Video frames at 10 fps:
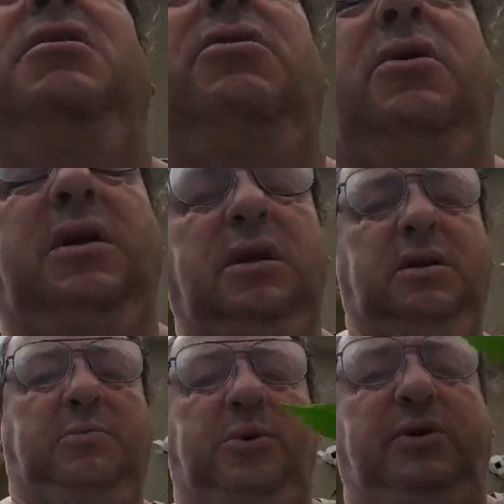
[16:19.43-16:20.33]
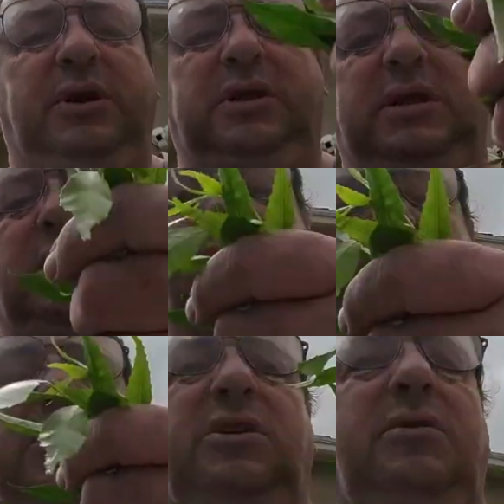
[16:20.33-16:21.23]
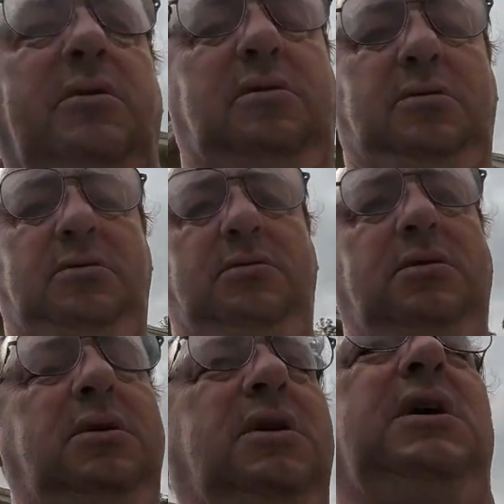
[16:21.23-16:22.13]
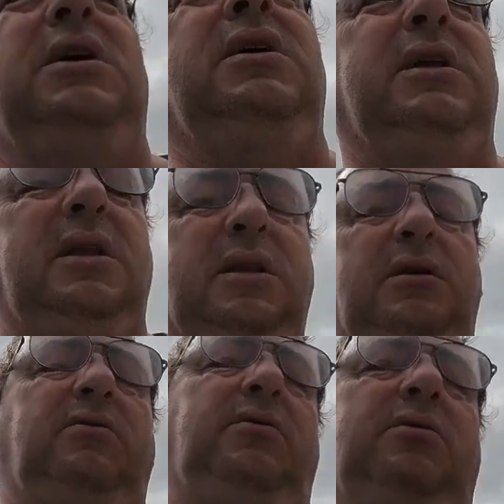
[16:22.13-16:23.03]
curry, and they put this fresh curry. They think